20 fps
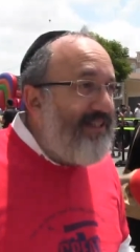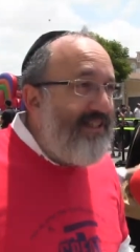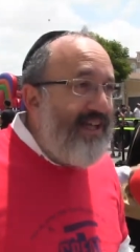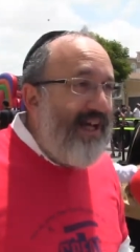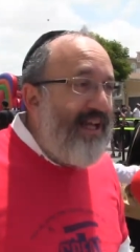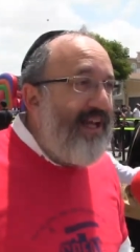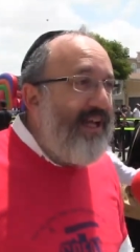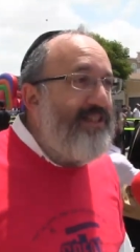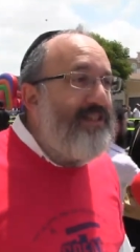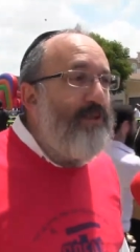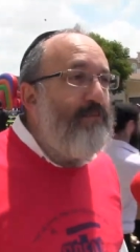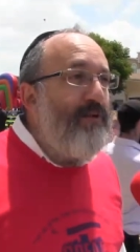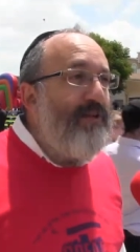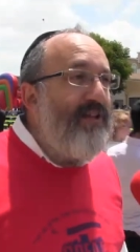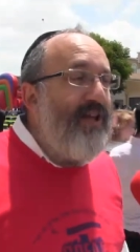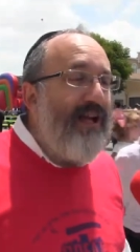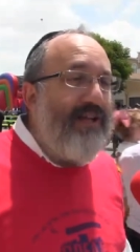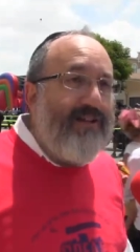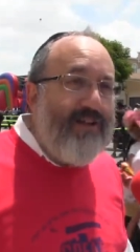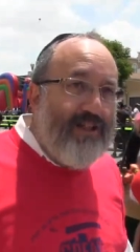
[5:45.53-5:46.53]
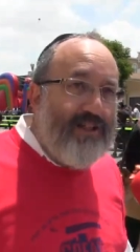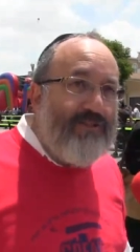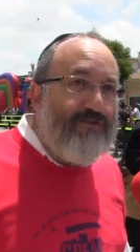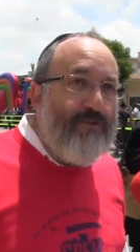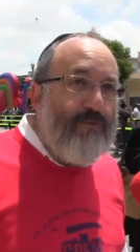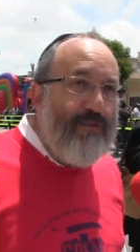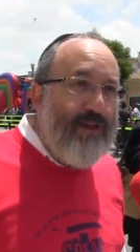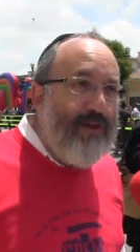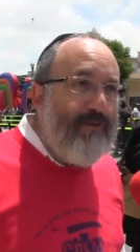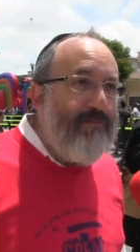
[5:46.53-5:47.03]
God has to protect us
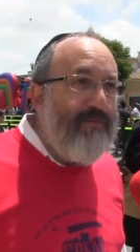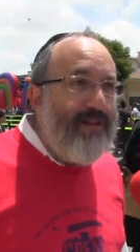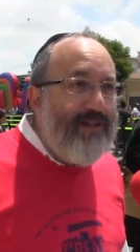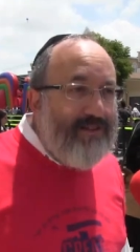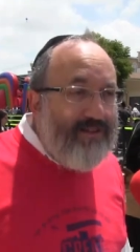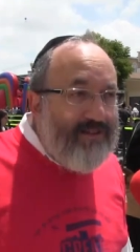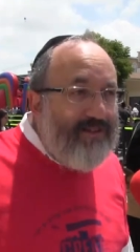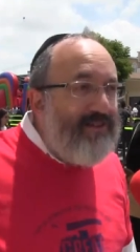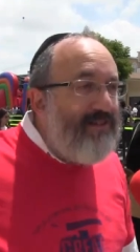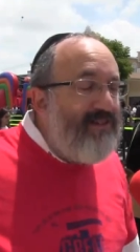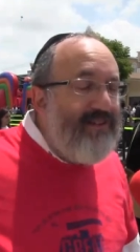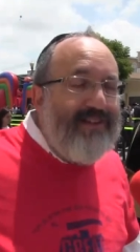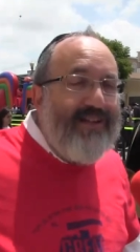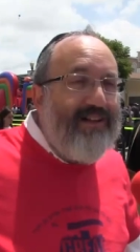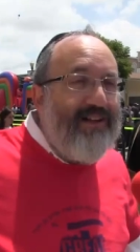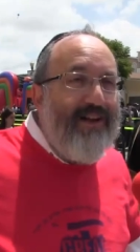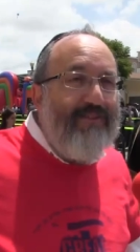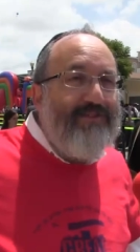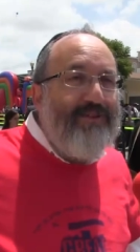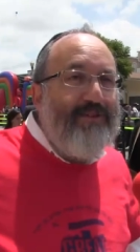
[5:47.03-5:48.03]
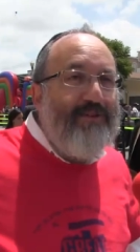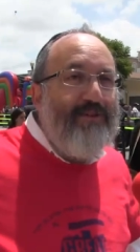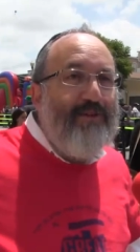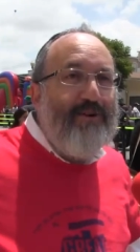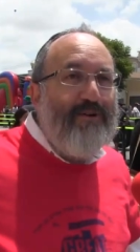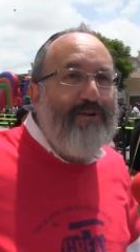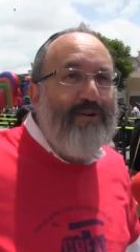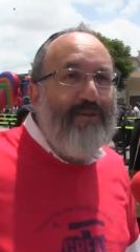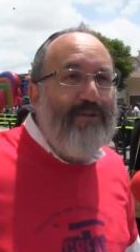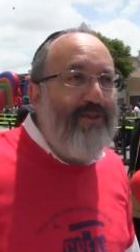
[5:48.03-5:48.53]
from them, and they'll have to do
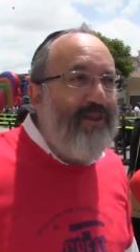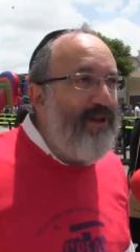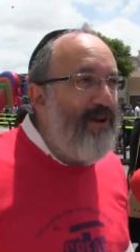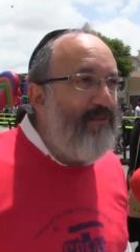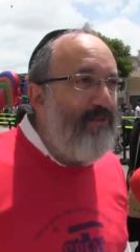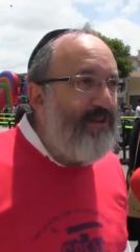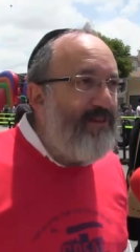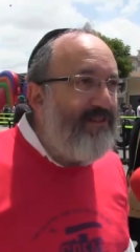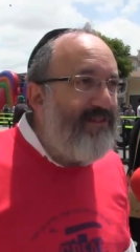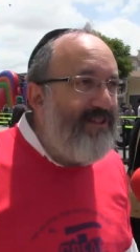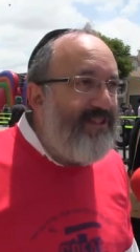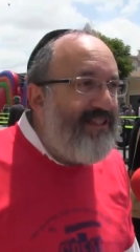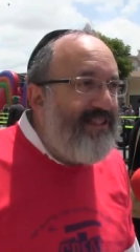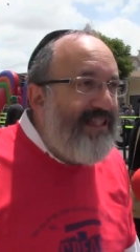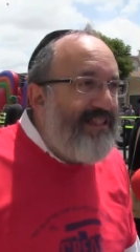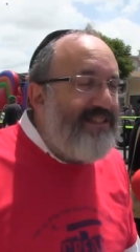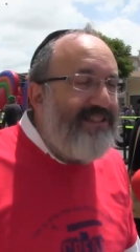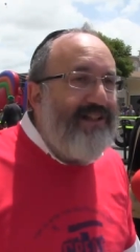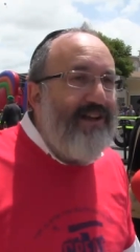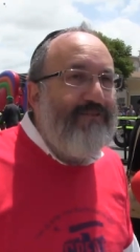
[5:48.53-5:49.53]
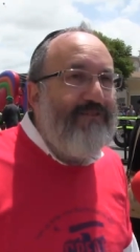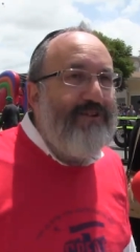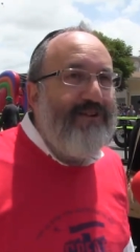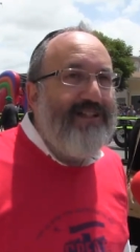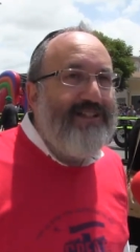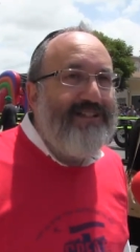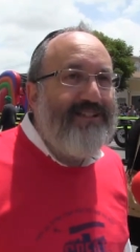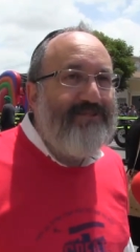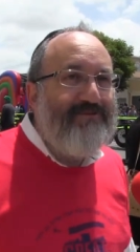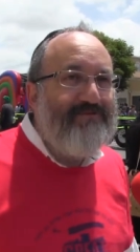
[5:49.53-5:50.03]
their own thing, but that's not
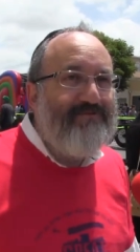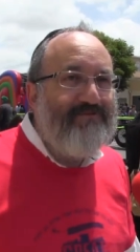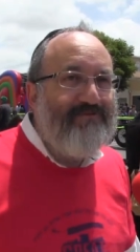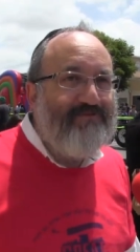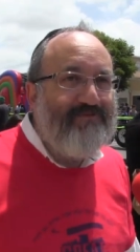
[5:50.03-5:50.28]
for us.